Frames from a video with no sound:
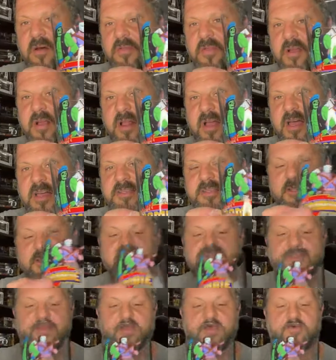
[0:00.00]
the glass
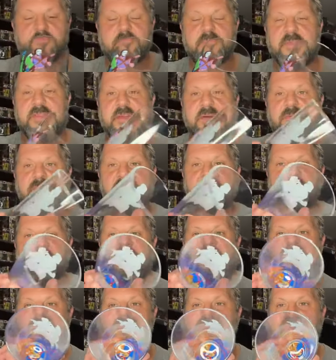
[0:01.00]
itself, but then when
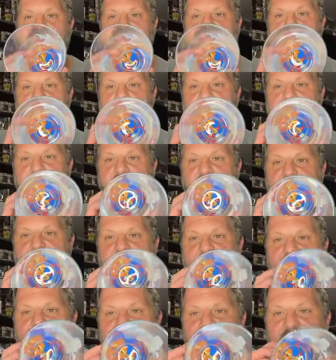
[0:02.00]
you are
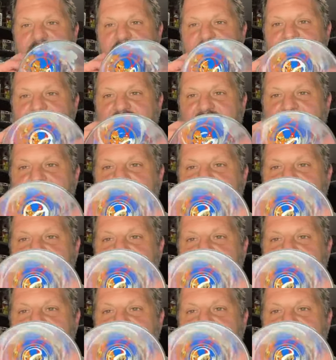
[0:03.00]
drinking, you can see the